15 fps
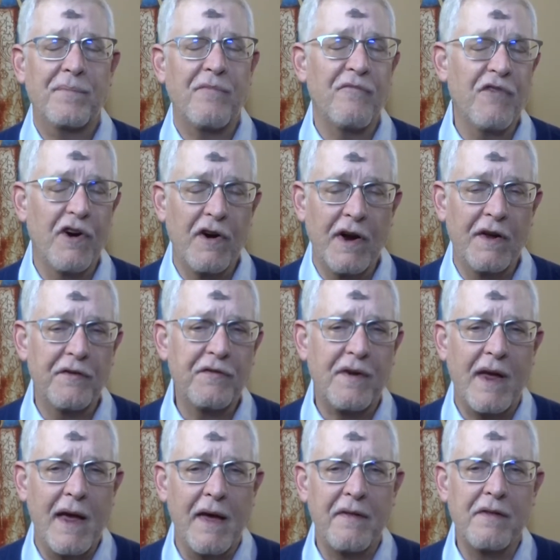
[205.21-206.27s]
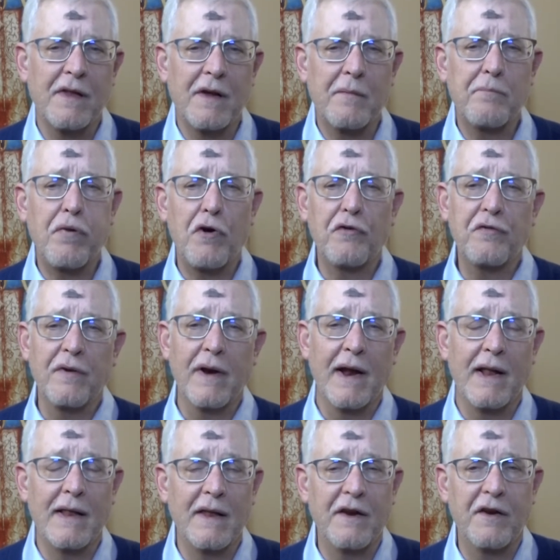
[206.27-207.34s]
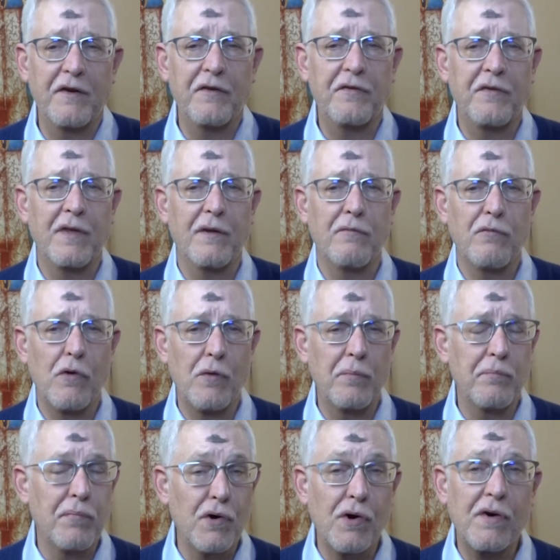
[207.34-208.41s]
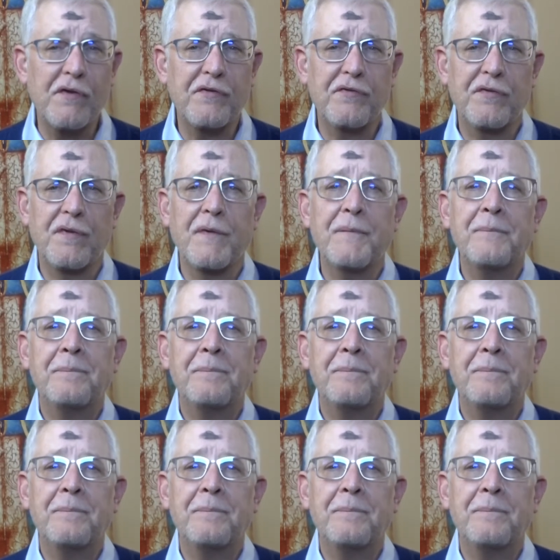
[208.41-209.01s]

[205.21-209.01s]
various Catholic personalities that wrote books